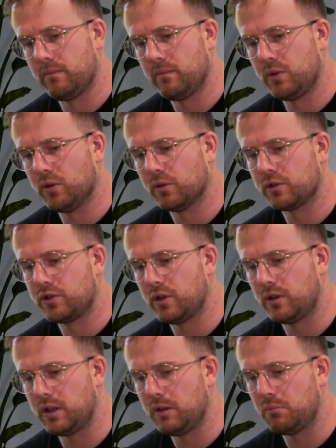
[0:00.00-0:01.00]
your
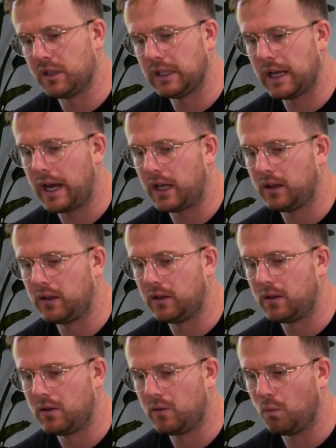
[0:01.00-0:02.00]
journey
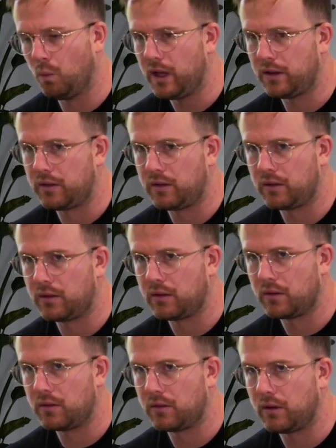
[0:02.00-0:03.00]
began with,
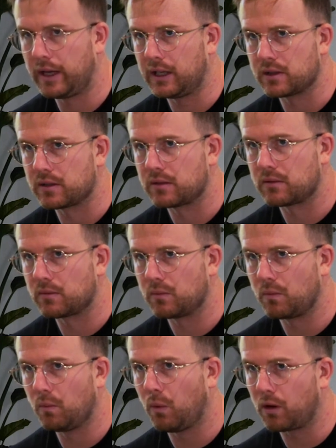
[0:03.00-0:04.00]
I guess,
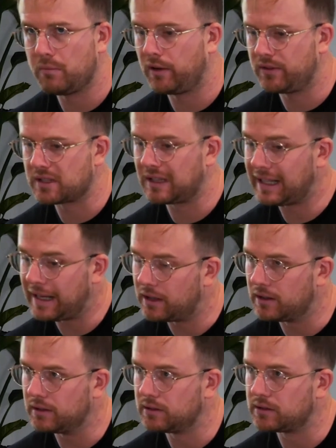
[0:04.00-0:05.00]
Warren Buffett's
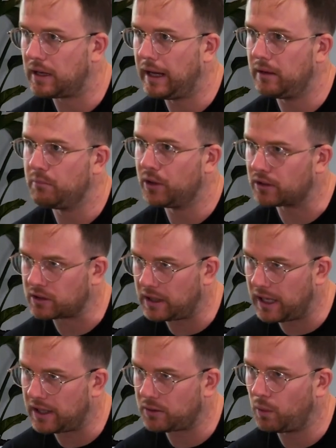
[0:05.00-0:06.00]
letters and Berkshire
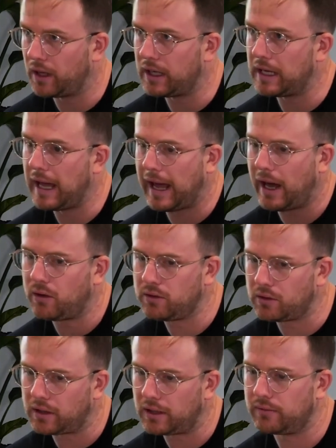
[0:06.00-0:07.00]
Hathaway, and how
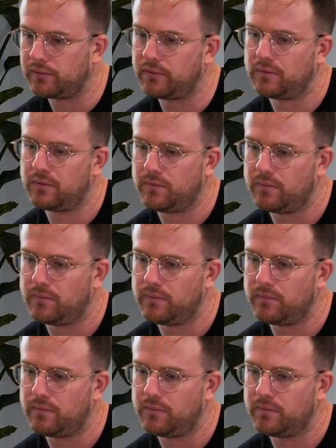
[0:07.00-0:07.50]
you kind of,